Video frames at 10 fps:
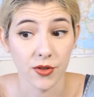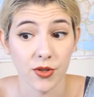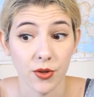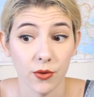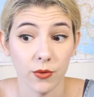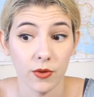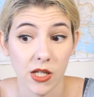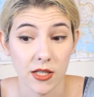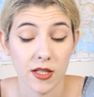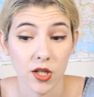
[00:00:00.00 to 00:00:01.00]
So
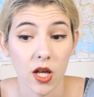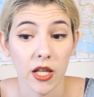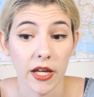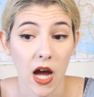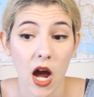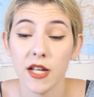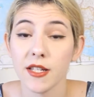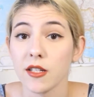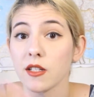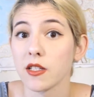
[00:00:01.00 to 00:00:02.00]
it's not like I
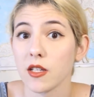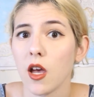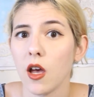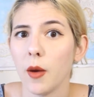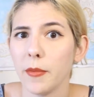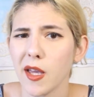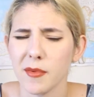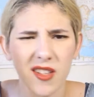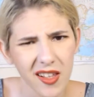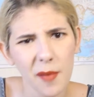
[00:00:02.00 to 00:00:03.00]
didn't pick up.
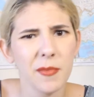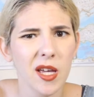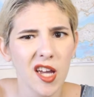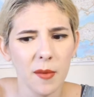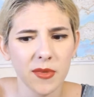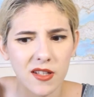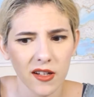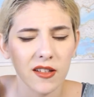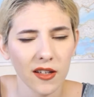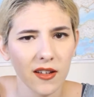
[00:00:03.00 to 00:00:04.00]
It's not like pick up, it's
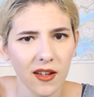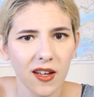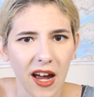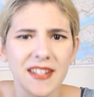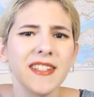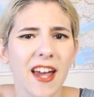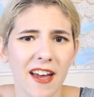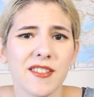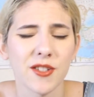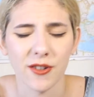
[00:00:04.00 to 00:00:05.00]
like I didn't
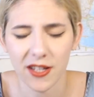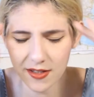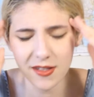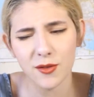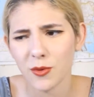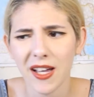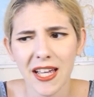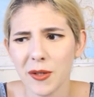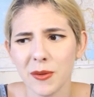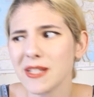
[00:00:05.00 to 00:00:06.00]
answer. That's
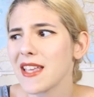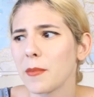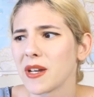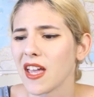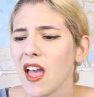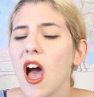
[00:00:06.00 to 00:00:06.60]
what's happening.